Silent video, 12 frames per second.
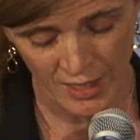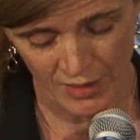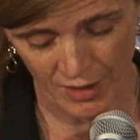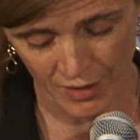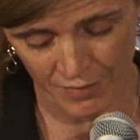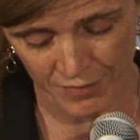
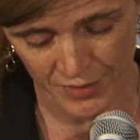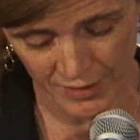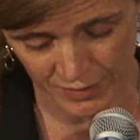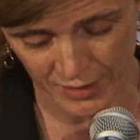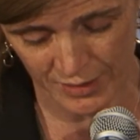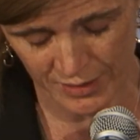of
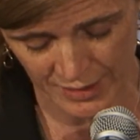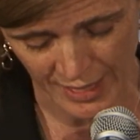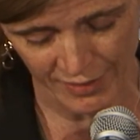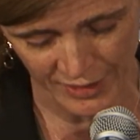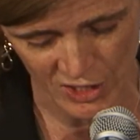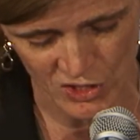the
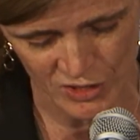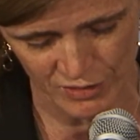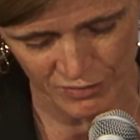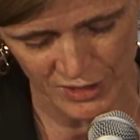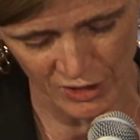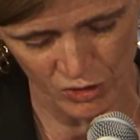allegations
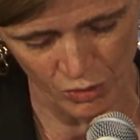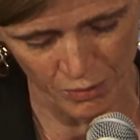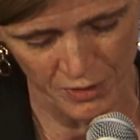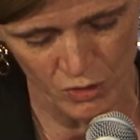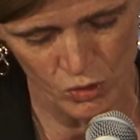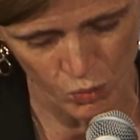of sexual
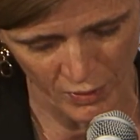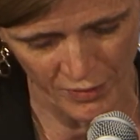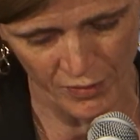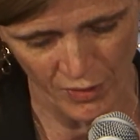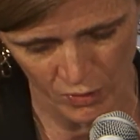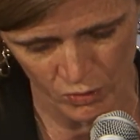abuse, whether
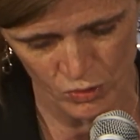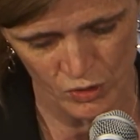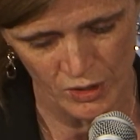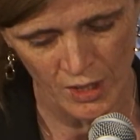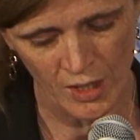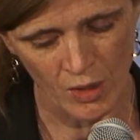
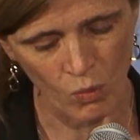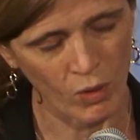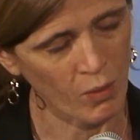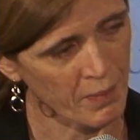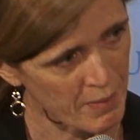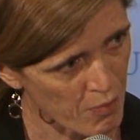those
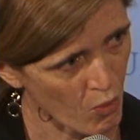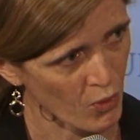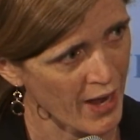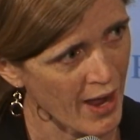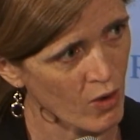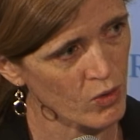will be borne
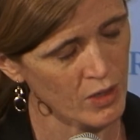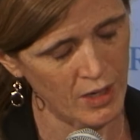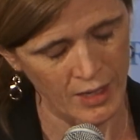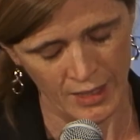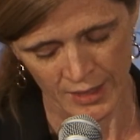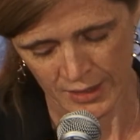
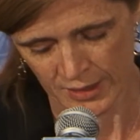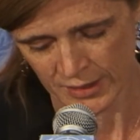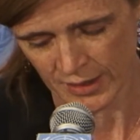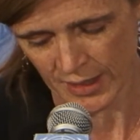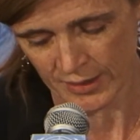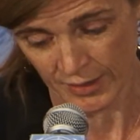out.
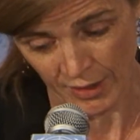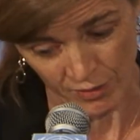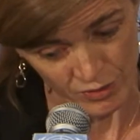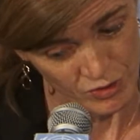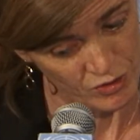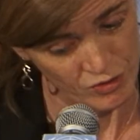They're
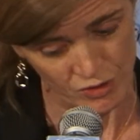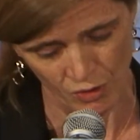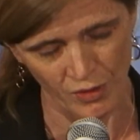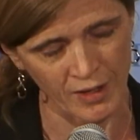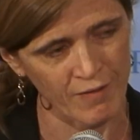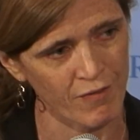
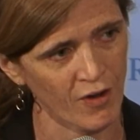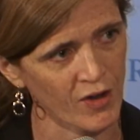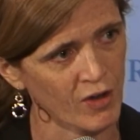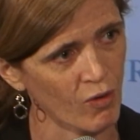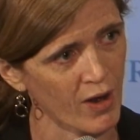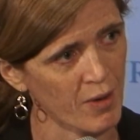certainly very
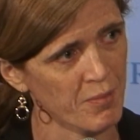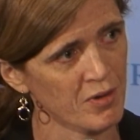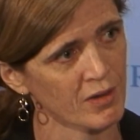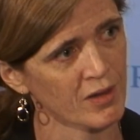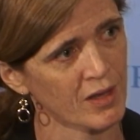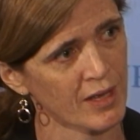
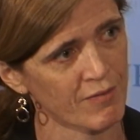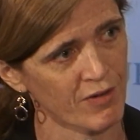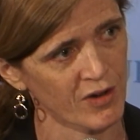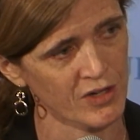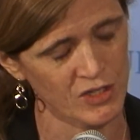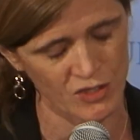credible and
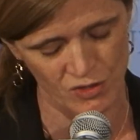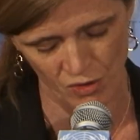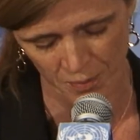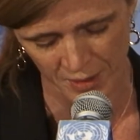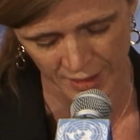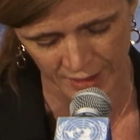very
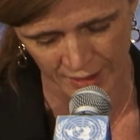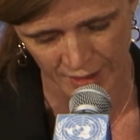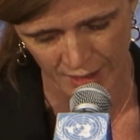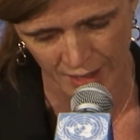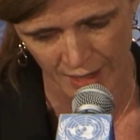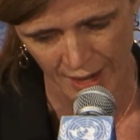disturbing
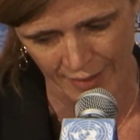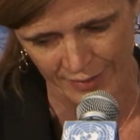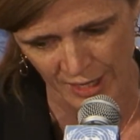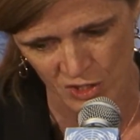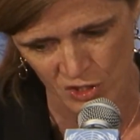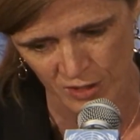
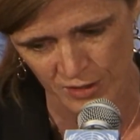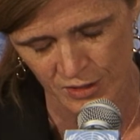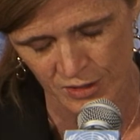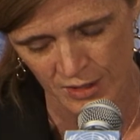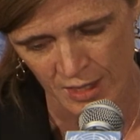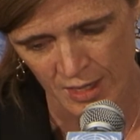allegations.